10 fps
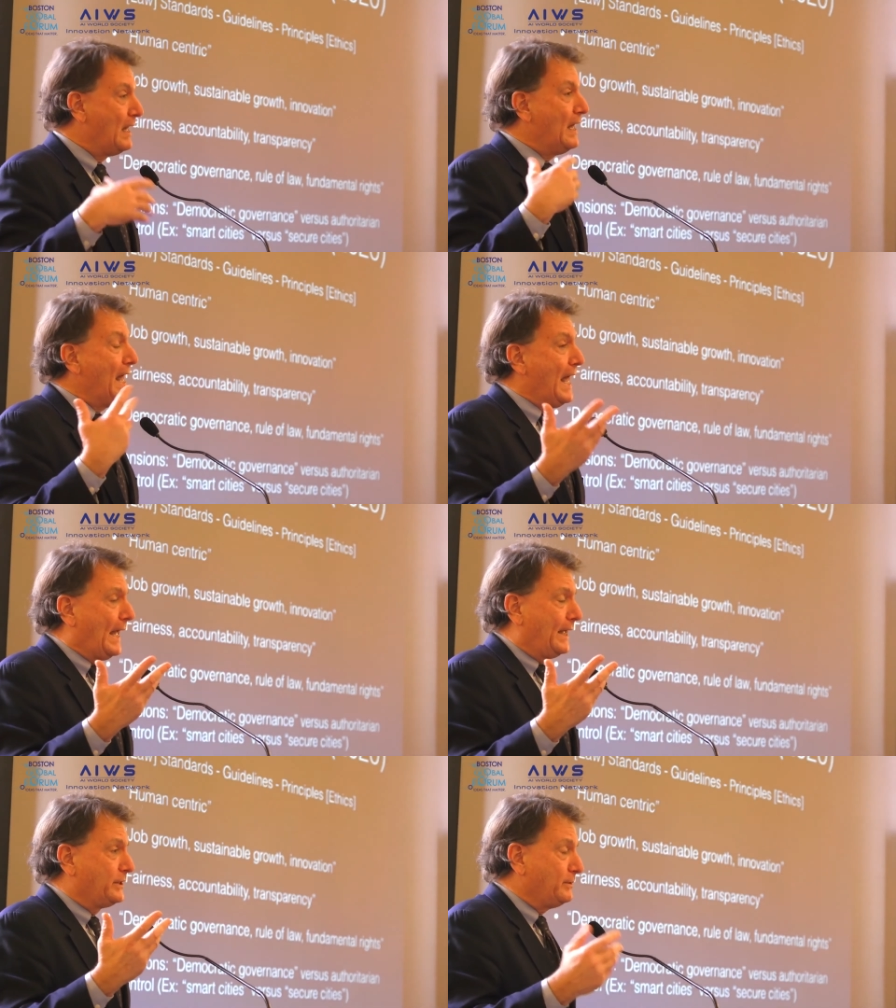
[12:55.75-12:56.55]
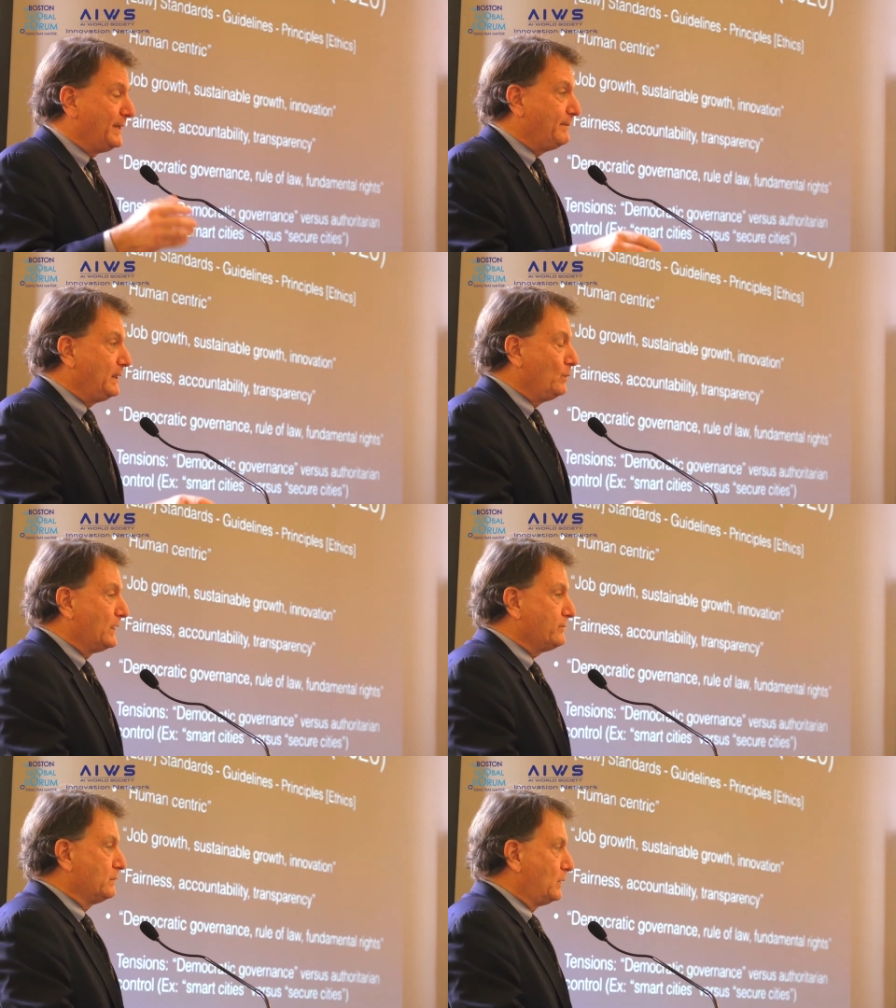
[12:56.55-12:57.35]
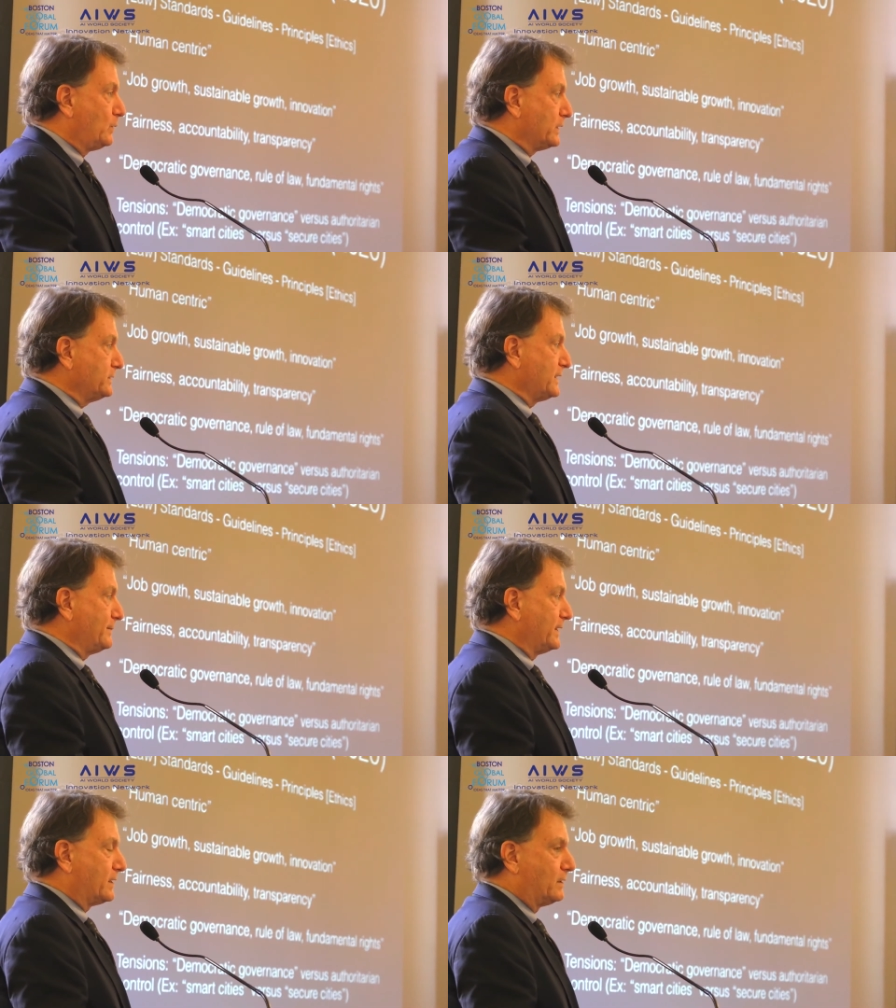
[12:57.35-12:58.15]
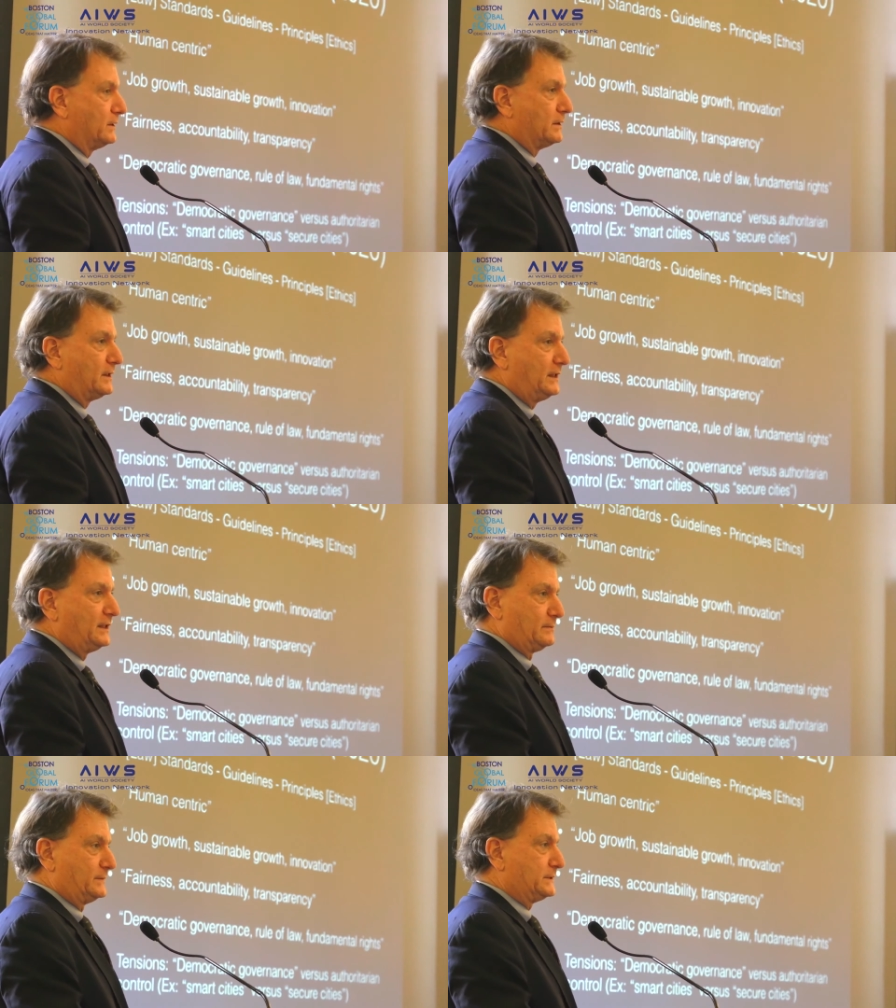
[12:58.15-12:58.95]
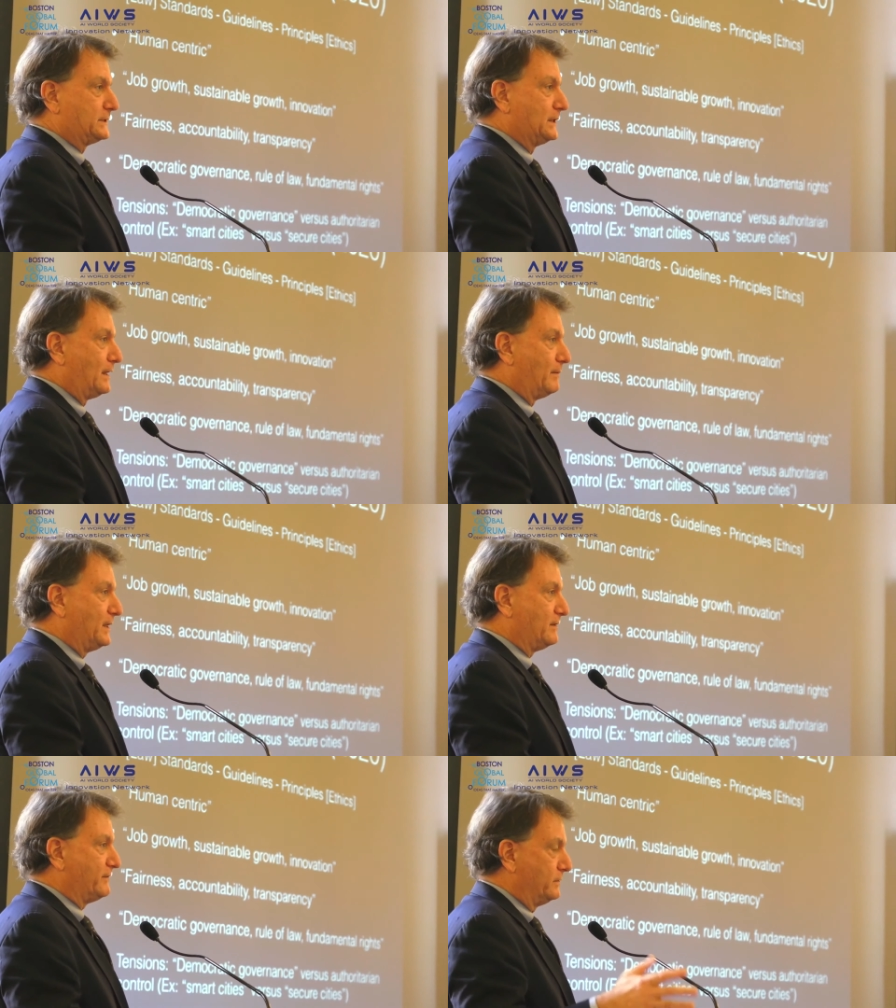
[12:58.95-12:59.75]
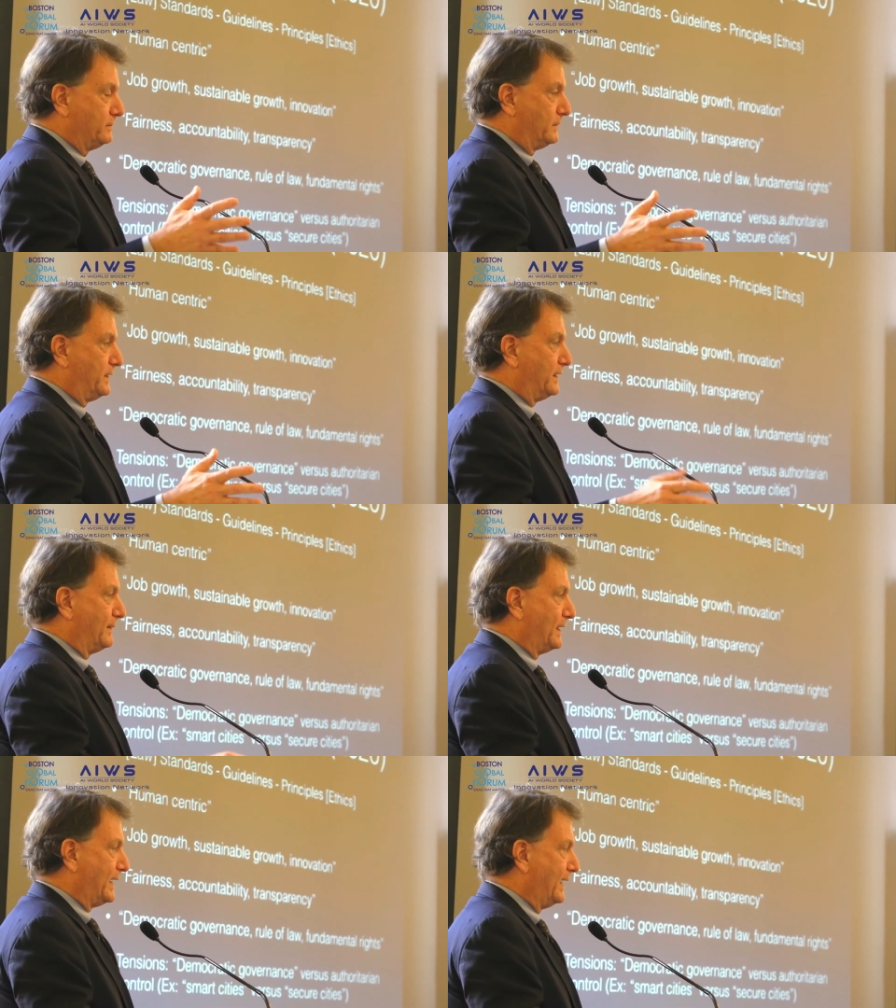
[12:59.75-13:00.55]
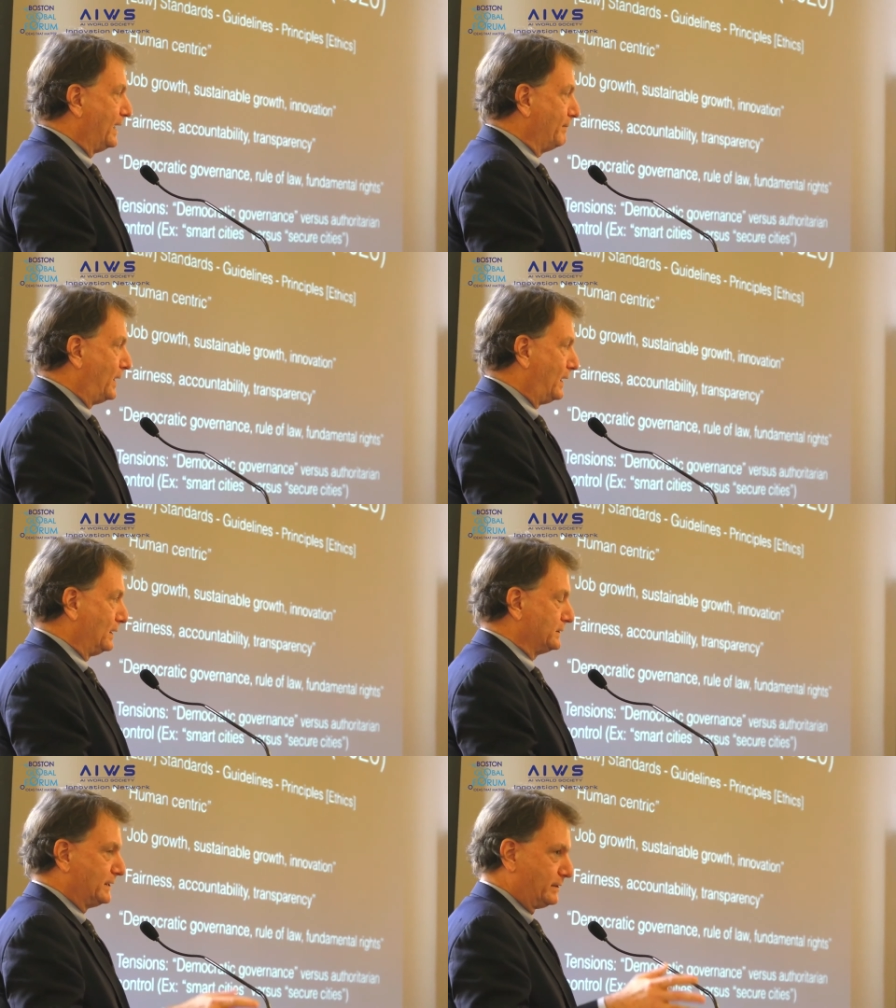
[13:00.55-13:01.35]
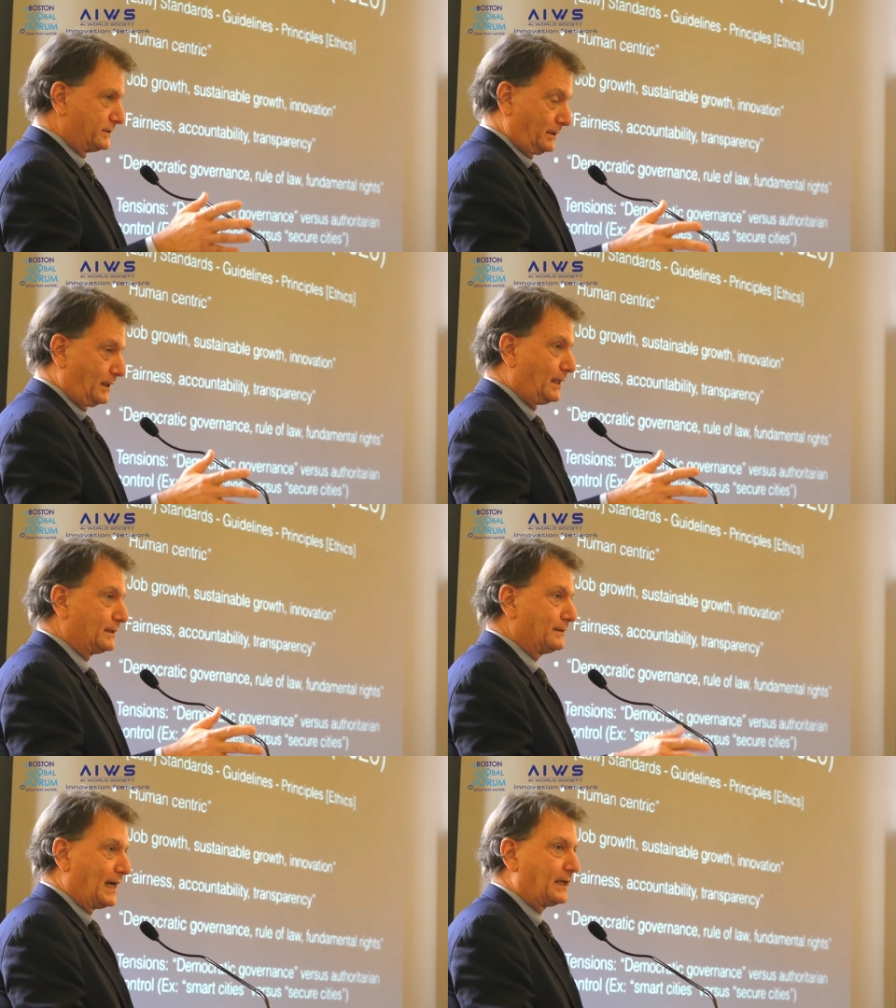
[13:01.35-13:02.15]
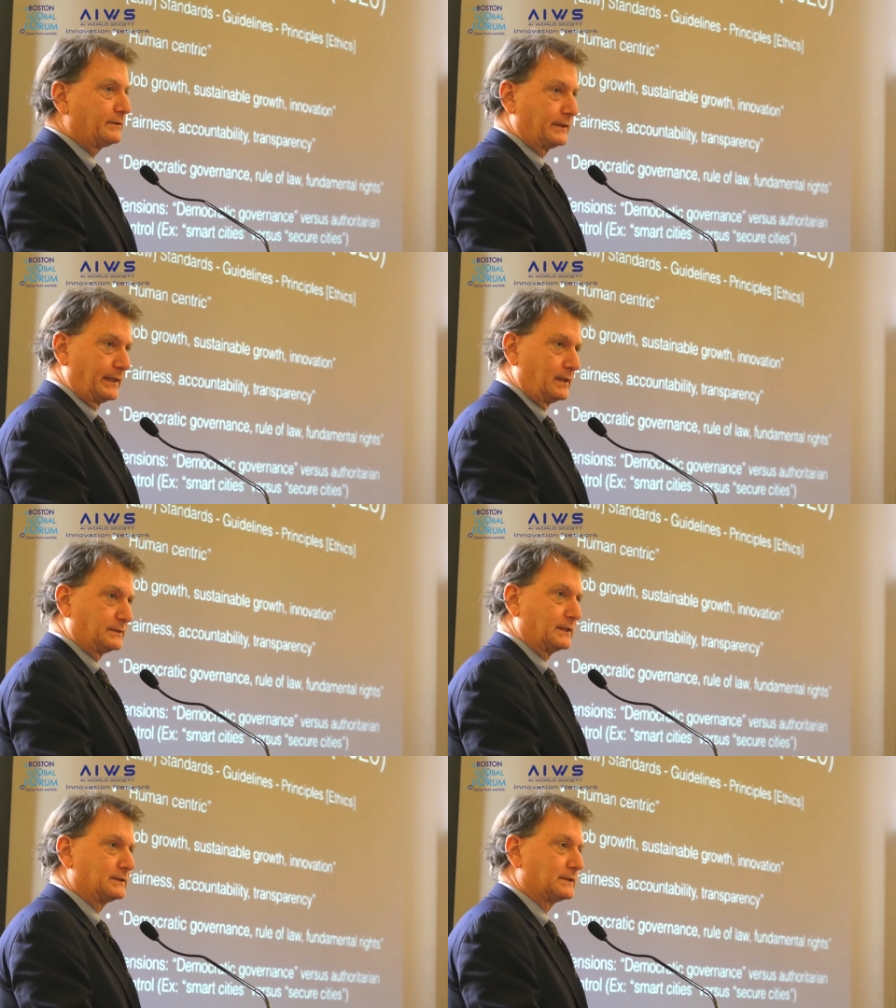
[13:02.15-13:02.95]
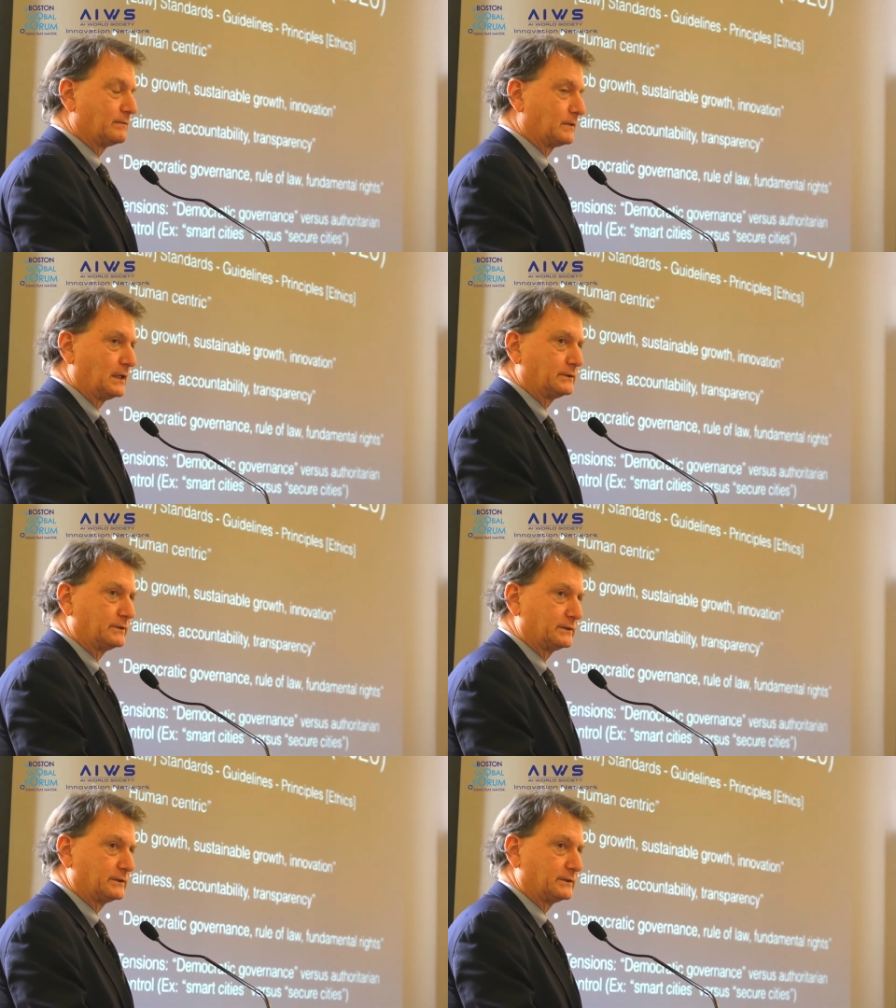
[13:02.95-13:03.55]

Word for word: And you may be wondering, well, what are some of the current themes? I mean, if you think about AI policy, there's a lot out there. As I said, Roger's study